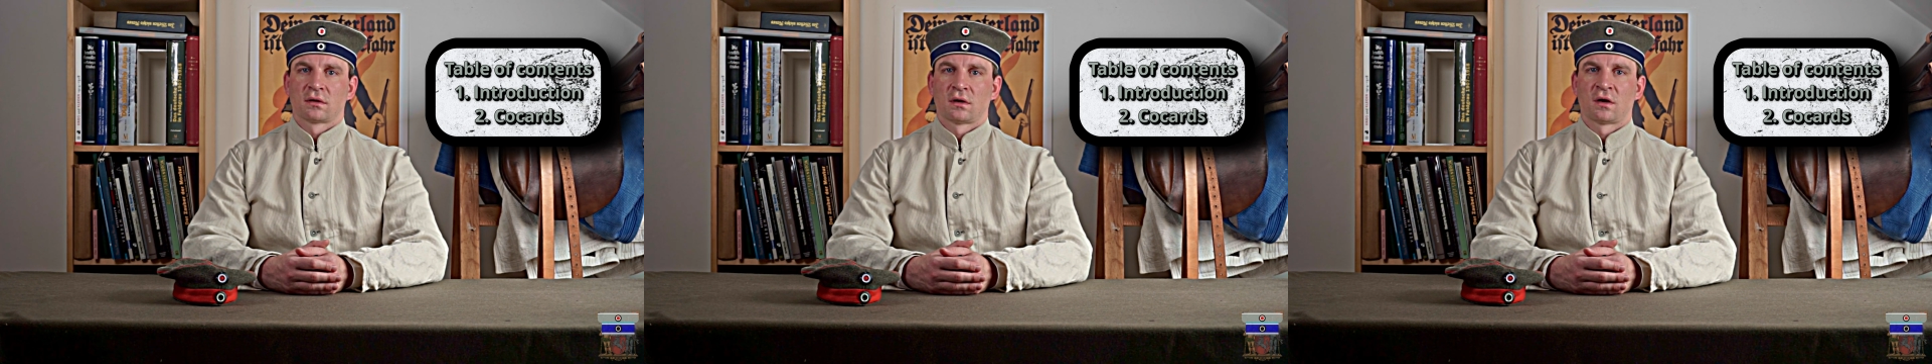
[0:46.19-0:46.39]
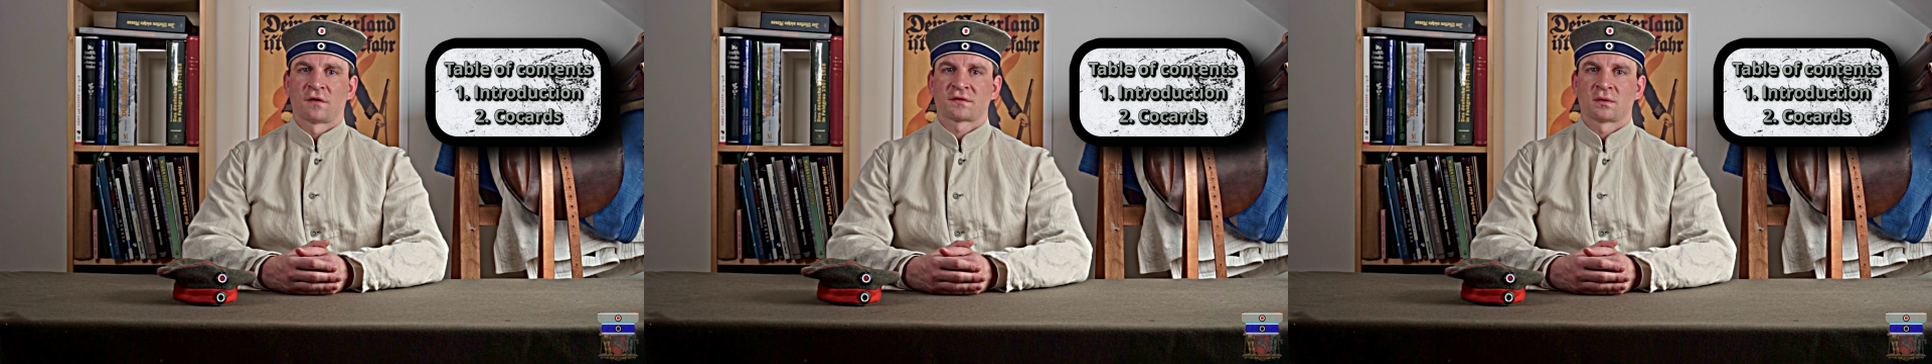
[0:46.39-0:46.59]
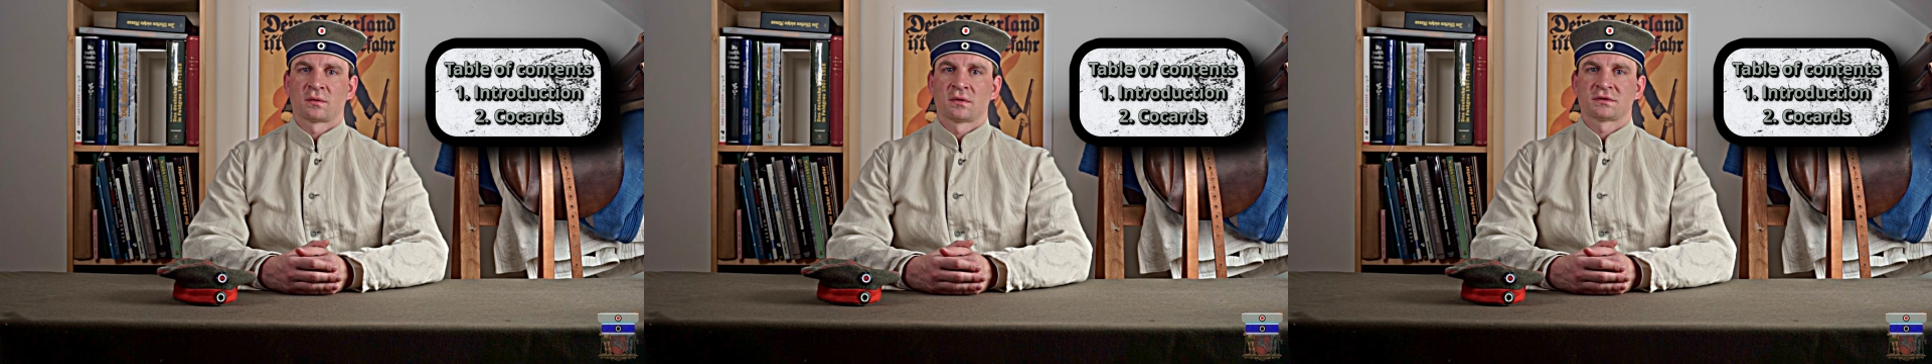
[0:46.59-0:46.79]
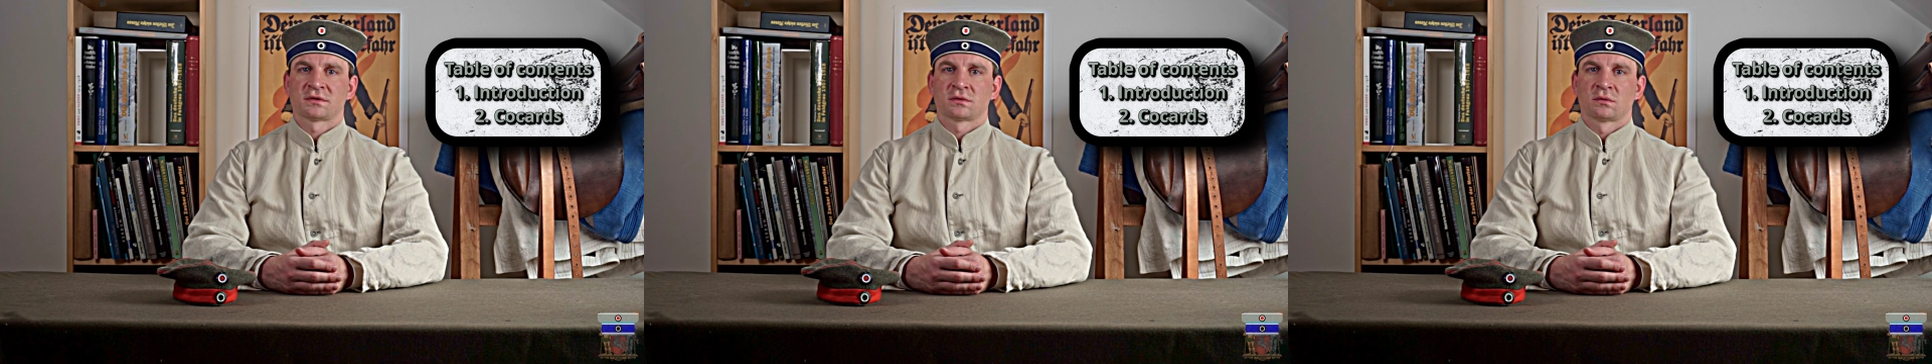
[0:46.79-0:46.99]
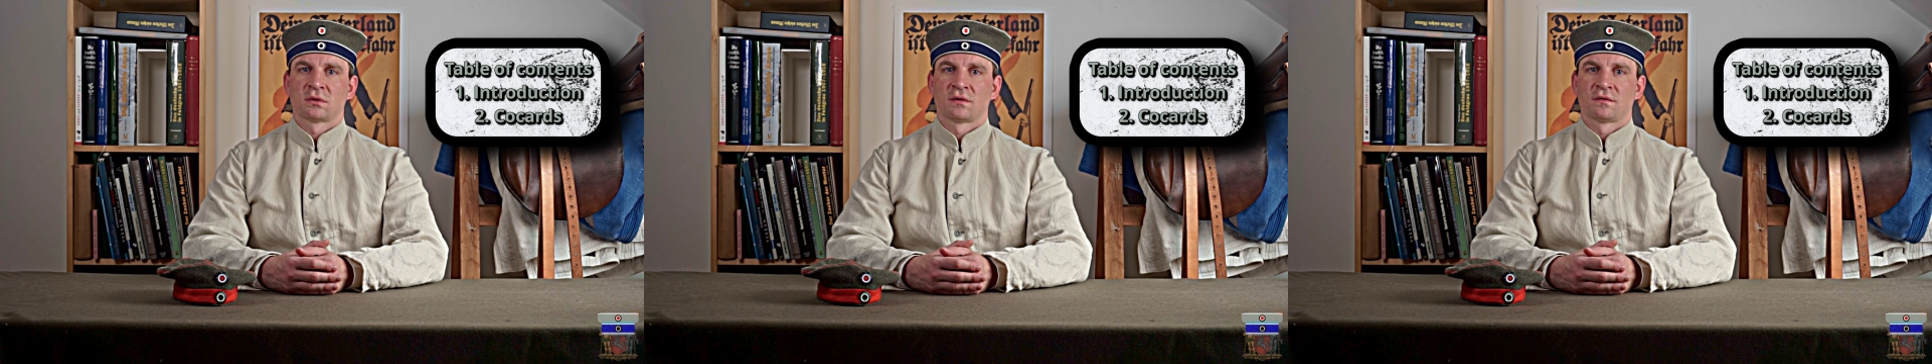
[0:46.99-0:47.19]

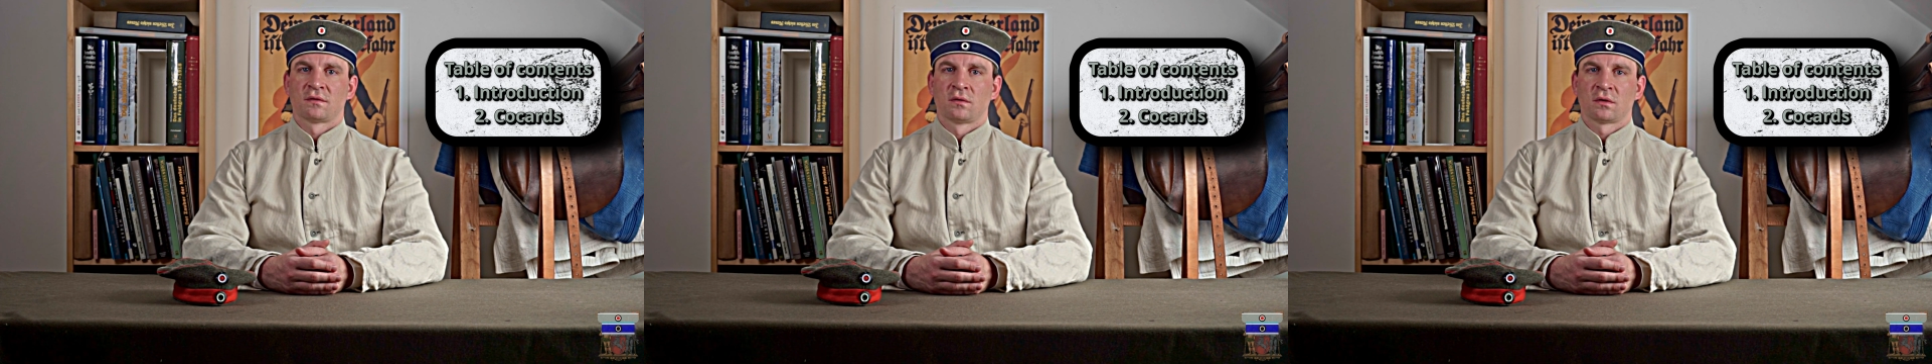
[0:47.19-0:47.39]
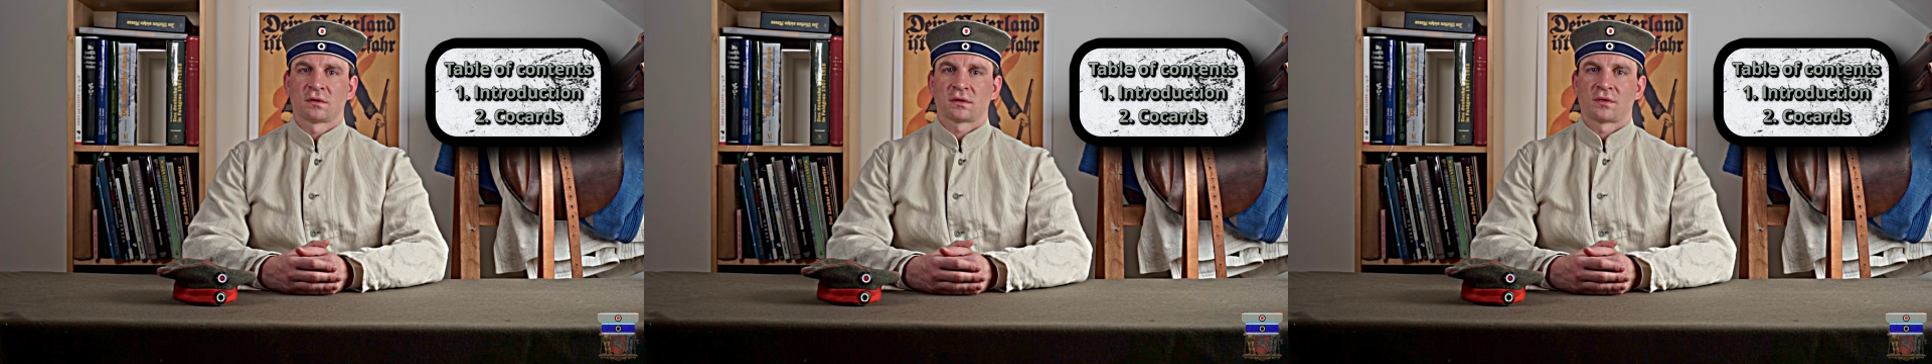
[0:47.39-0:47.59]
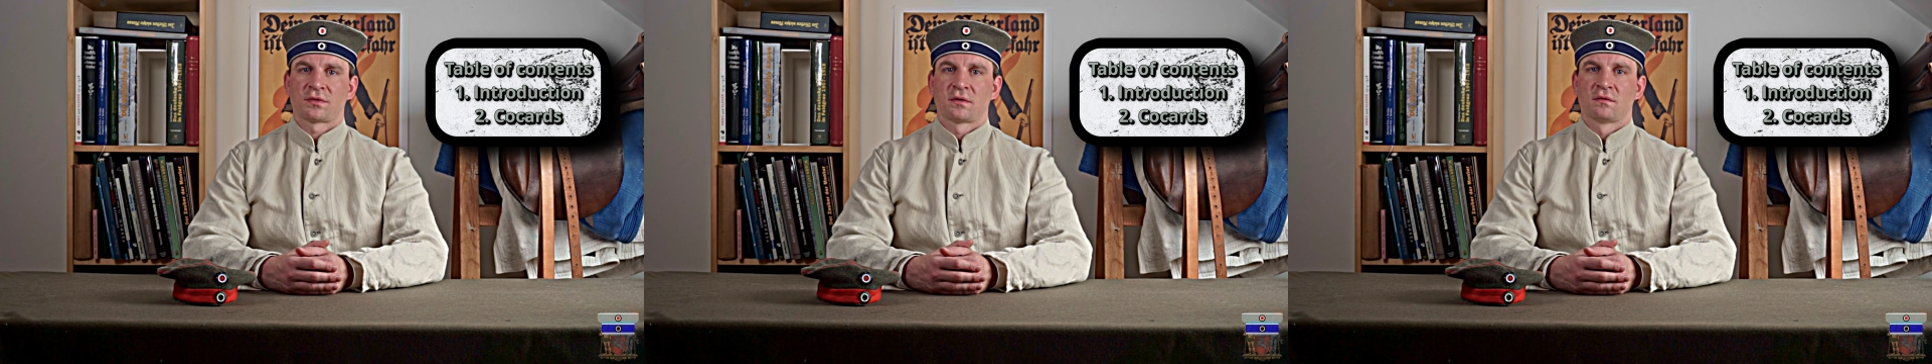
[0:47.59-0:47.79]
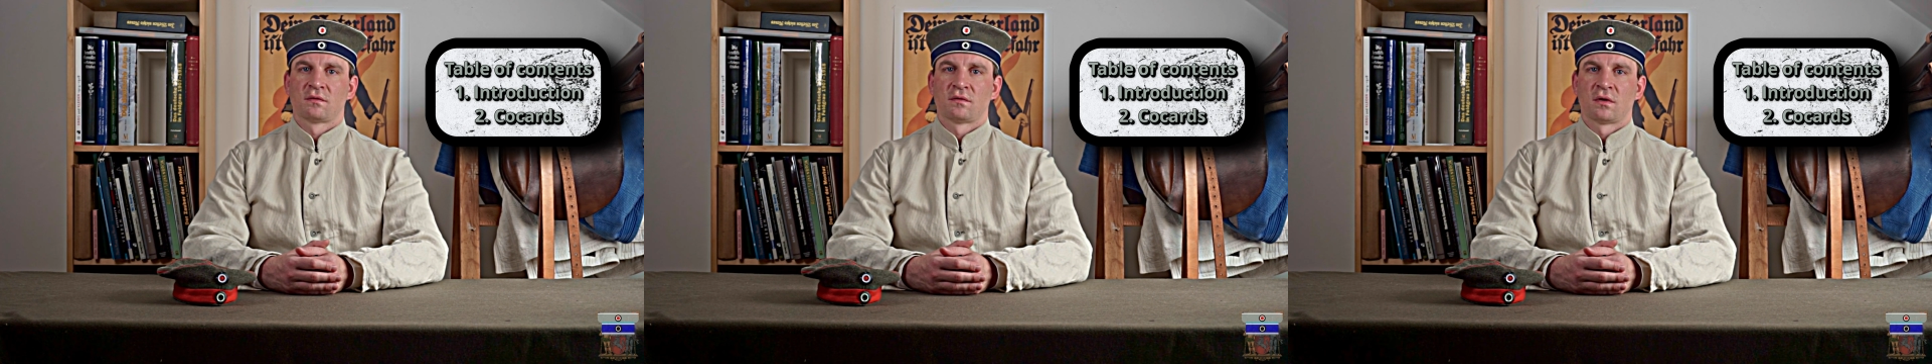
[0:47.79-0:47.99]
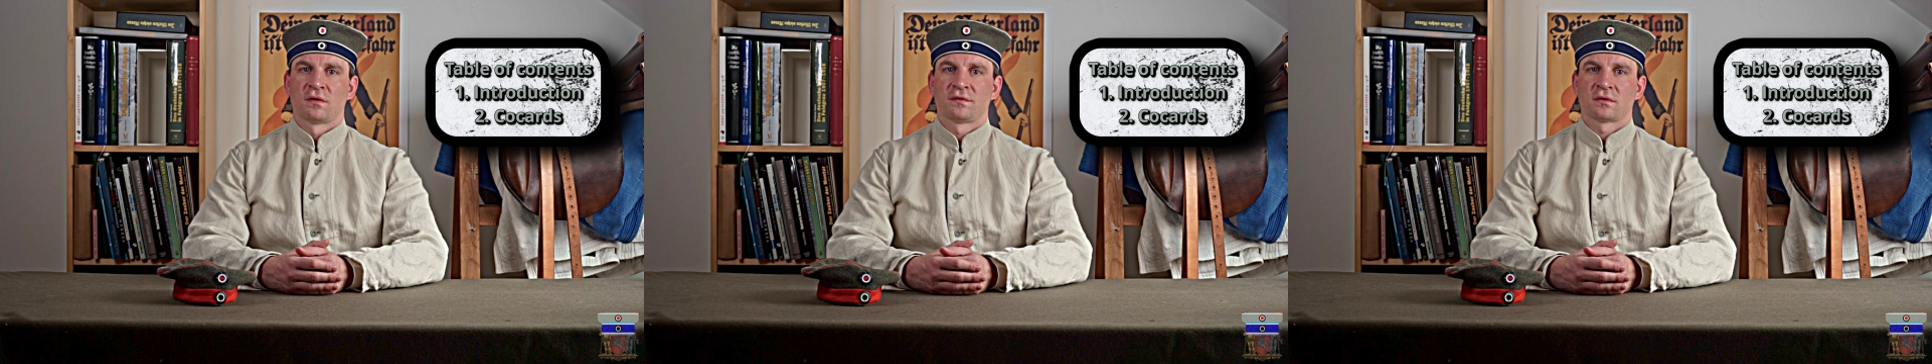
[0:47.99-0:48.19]
Afterwards, we have a look at the
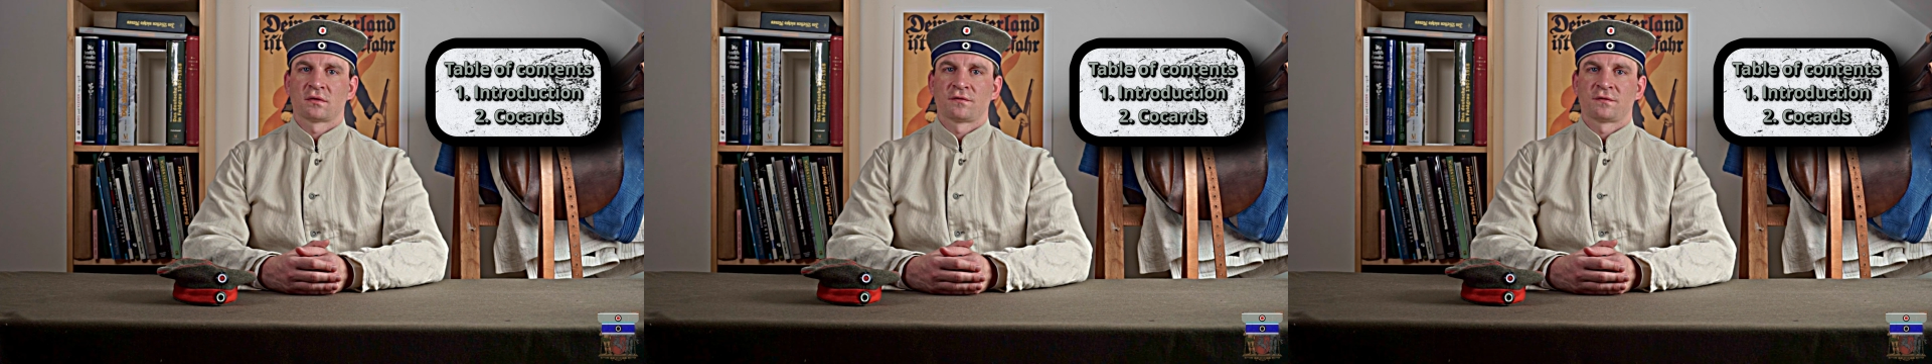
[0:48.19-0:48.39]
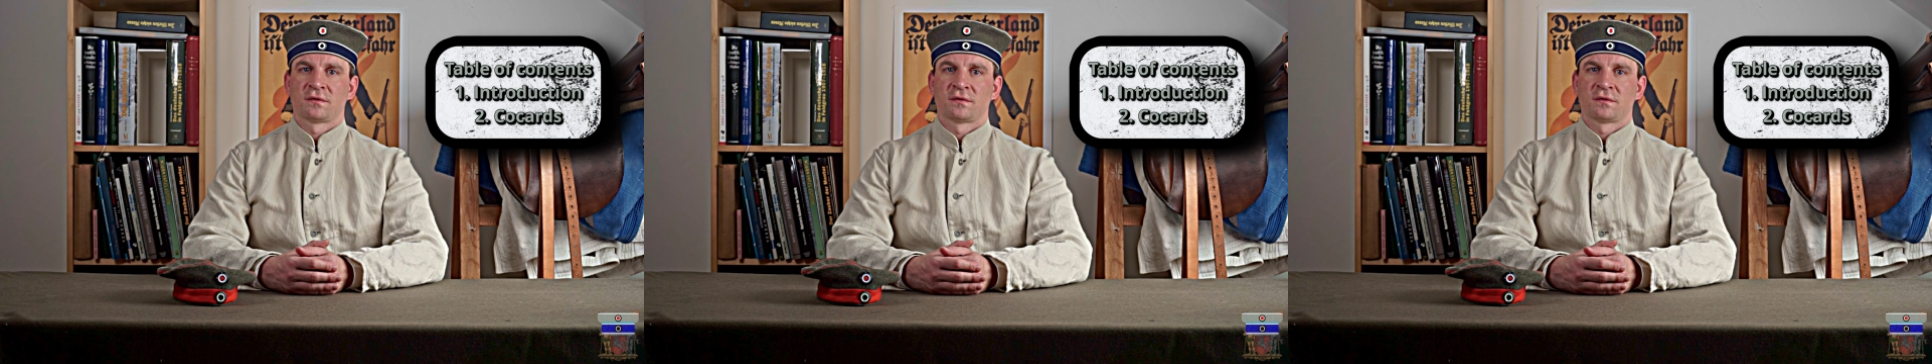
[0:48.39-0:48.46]
evolving of